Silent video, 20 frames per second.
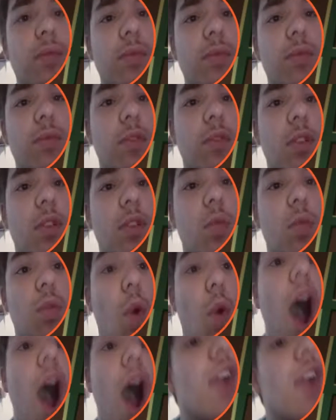why
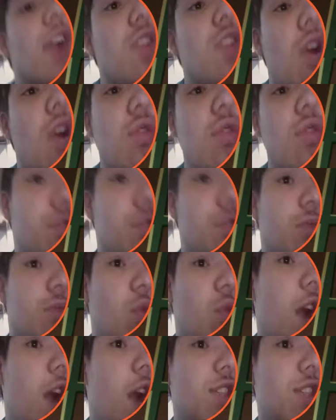don't, why
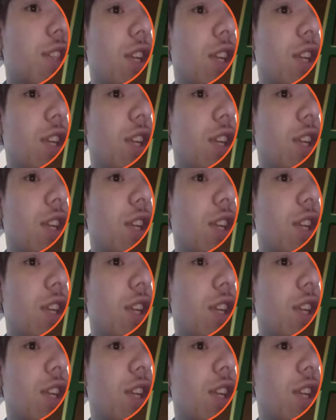didn't